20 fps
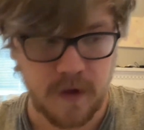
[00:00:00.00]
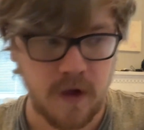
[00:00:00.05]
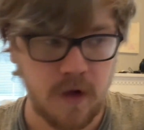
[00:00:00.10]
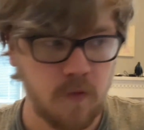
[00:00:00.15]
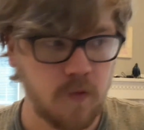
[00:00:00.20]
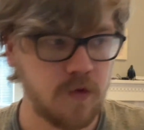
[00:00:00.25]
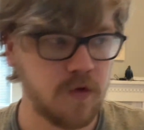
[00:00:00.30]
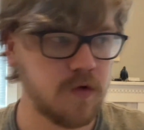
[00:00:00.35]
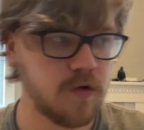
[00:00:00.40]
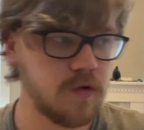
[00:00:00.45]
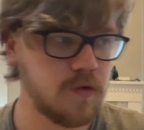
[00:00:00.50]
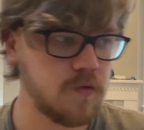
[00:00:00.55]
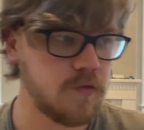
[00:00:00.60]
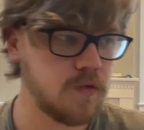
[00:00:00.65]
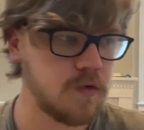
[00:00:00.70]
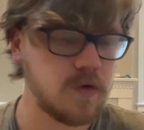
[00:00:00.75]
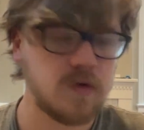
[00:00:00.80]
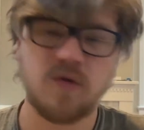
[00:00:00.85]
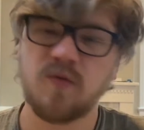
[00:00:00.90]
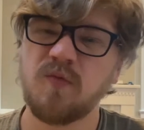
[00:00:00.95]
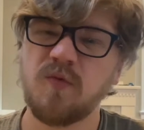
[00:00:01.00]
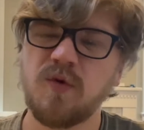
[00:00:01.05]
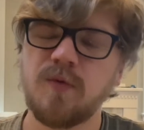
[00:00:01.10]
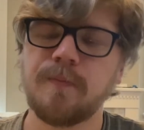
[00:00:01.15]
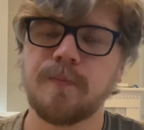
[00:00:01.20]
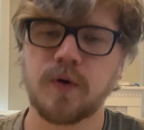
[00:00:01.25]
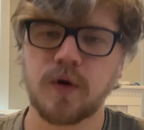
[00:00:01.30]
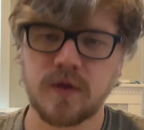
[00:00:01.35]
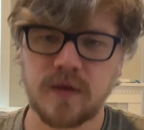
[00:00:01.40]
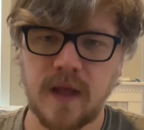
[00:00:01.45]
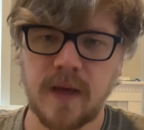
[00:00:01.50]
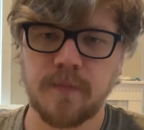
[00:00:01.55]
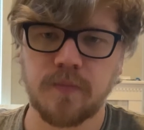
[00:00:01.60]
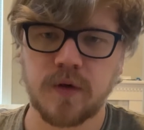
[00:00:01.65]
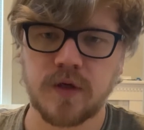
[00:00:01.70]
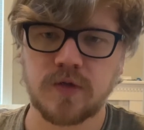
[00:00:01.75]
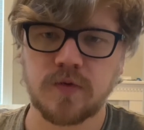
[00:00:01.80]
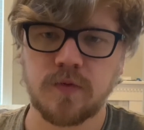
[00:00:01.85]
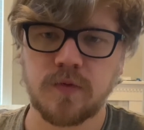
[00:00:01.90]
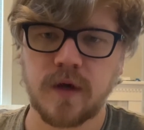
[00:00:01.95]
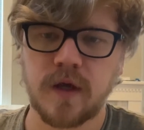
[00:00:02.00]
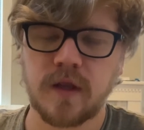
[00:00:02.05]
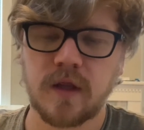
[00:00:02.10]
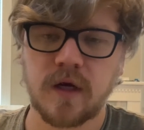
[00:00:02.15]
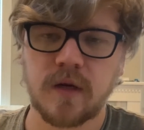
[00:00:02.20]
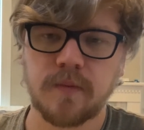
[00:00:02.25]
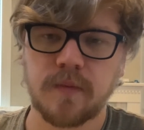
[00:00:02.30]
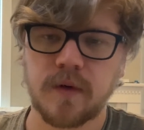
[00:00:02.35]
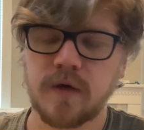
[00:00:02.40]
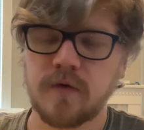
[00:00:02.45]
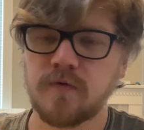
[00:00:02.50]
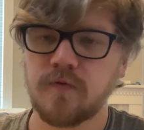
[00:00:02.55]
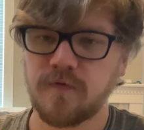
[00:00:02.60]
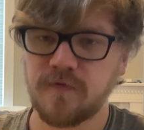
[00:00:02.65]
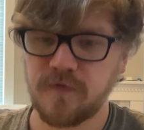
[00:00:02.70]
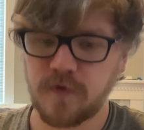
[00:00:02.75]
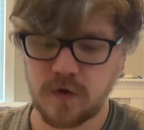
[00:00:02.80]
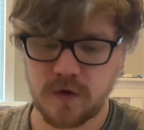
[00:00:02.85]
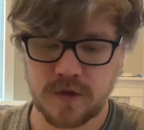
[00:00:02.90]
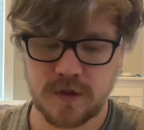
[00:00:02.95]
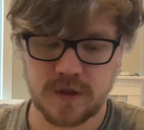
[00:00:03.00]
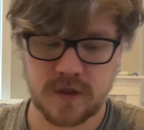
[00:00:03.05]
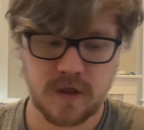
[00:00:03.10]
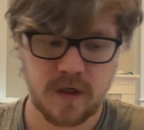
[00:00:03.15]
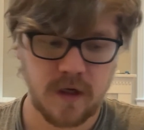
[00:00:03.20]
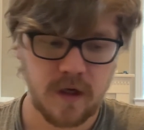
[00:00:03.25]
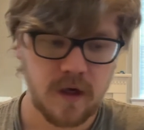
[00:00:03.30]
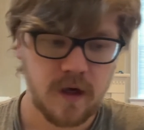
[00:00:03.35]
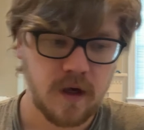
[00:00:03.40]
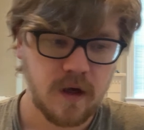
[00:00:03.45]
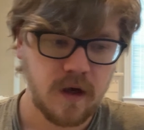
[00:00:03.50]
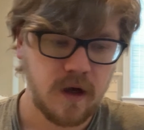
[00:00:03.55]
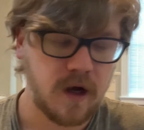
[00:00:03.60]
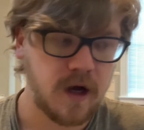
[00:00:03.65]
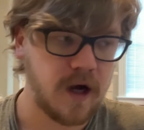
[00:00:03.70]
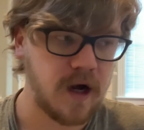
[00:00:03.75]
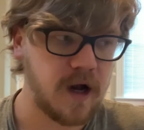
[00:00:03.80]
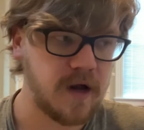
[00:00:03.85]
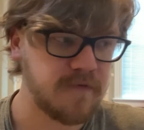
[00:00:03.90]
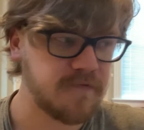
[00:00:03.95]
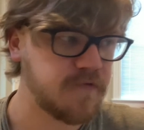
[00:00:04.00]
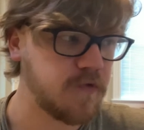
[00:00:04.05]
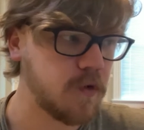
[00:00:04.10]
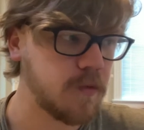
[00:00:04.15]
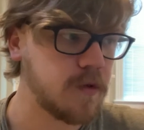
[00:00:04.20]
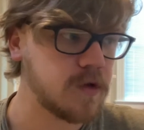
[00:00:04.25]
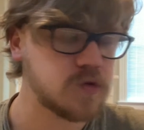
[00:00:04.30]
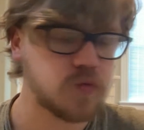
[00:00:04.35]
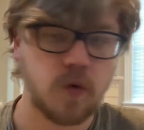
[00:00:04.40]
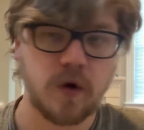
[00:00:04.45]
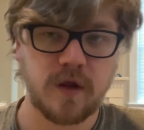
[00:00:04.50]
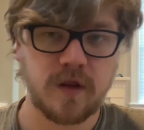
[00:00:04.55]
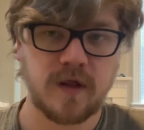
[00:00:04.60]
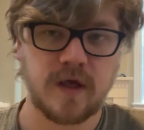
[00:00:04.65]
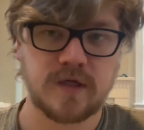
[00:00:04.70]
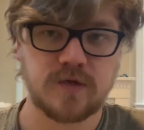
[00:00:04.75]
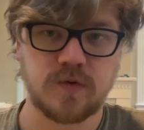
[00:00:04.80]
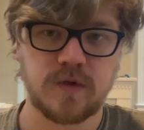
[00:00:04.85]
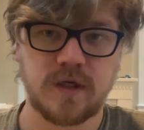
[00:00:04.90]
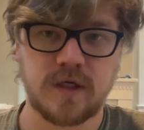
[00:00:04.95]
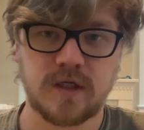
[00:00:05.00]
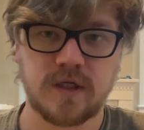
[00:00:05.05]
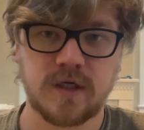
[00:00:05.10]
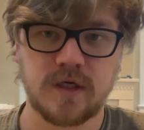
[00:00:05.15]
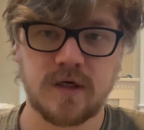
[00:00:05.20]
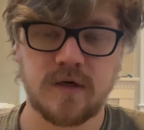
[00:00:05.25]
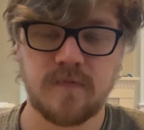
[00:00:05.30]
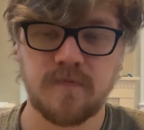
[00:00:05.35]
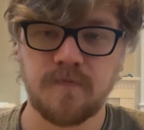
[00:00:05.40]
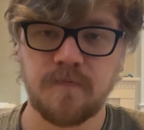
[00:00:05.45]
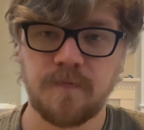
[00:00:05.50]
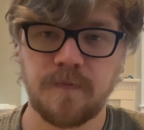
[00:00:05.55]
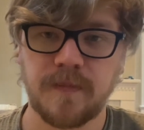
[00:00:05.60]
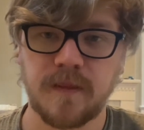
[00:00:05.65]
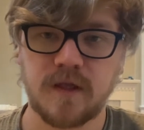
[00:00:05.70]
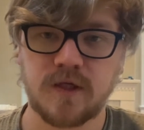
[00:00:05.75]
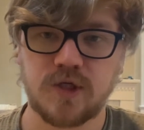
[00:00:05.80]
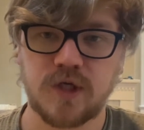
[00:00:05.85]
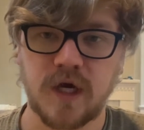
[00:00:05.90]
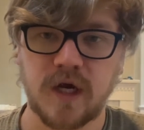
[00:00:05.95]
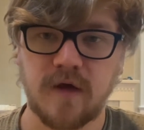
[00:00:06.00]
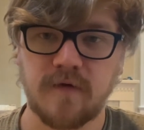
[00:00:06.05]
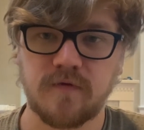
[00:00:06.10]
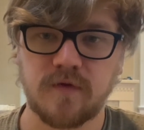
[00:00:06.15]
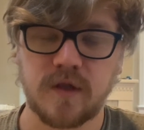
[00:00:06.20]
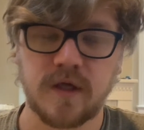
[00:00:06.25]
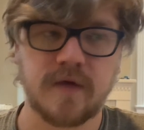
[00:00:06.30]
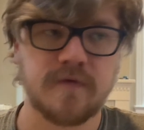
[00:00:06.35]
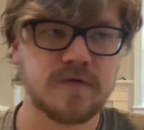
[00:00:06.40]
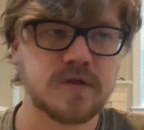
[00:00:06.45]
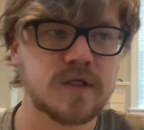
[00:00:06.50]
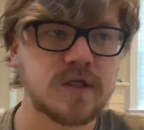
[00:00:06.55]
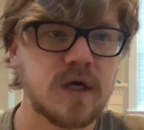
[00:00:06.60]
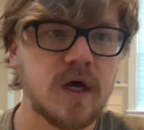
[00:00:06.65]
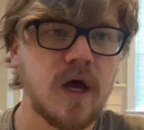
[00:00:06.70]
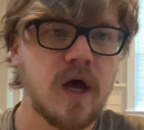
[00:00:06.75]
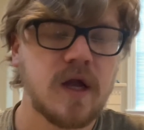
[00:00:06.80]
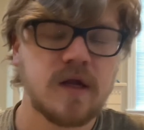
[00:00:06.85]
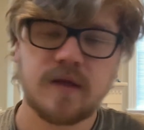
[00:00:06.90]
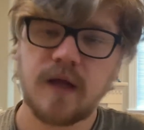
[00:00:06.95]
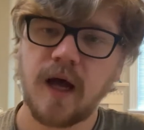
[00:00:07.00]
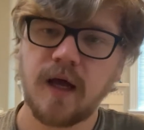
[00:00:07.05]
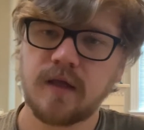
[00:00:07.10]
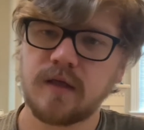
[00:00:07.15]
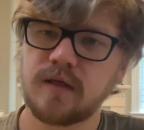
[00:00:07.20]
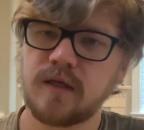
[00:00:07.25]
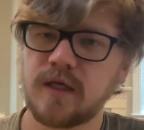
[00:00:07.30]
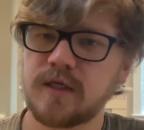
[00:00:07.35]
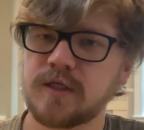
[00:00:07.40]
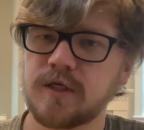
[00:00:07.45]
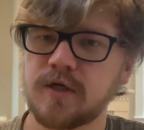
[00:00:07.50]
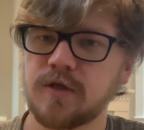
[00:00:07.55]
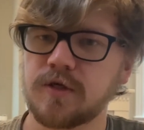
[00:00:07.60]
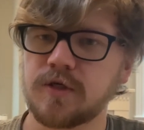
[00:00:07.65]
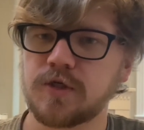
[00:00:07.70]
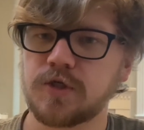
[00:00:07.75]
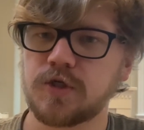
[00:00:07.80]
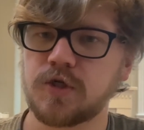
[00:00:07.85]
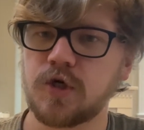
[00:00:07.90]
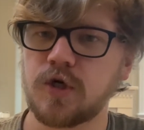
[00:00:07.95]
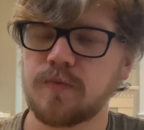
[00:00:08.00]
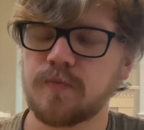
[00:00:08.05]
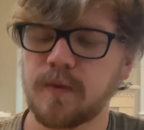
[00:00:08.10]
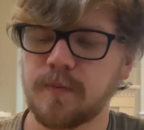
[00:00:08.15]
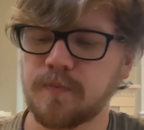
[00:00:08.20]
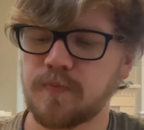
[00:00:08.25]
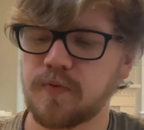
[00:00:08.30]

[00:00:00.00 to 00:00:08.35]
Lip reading: we'll burn that bridge when we get there. But first and foremost, one of the things we need to check out the list, not necessarily soon, but